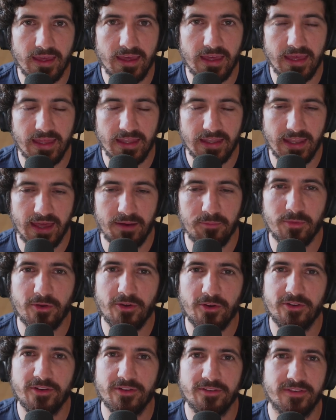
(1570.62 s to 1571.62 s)
And I'm
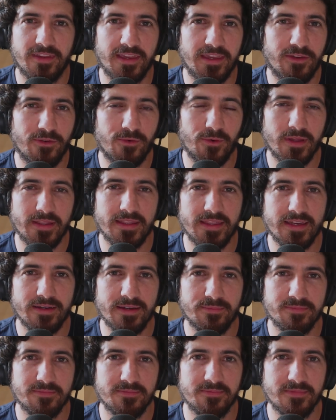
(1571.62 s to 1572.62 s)
curious, did you end
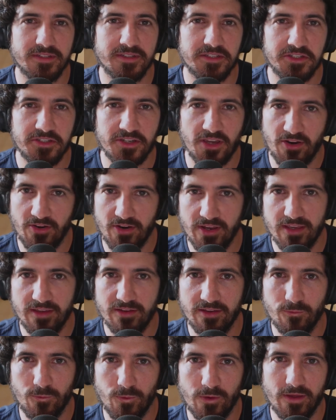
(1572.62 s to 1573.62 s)
up
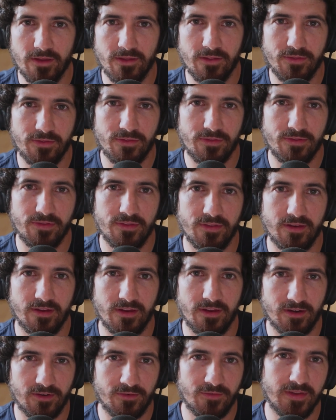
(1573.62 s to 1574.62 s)
sharing with
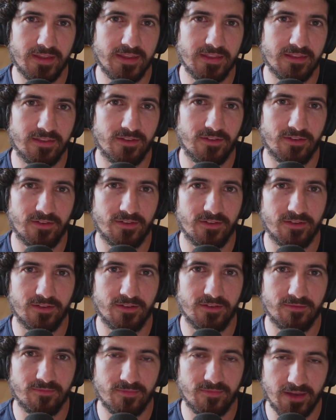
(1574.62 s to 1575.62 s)
Erwin
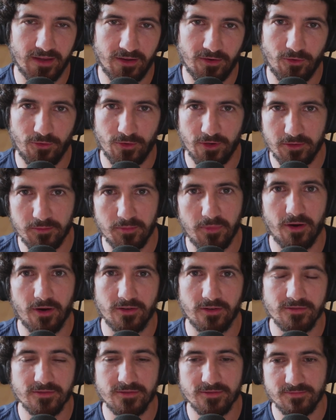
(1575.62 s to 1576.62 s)
the encoded
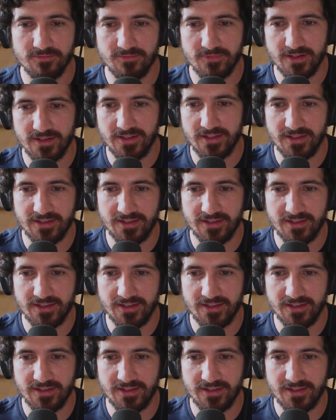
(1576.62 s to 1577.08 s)
models, right?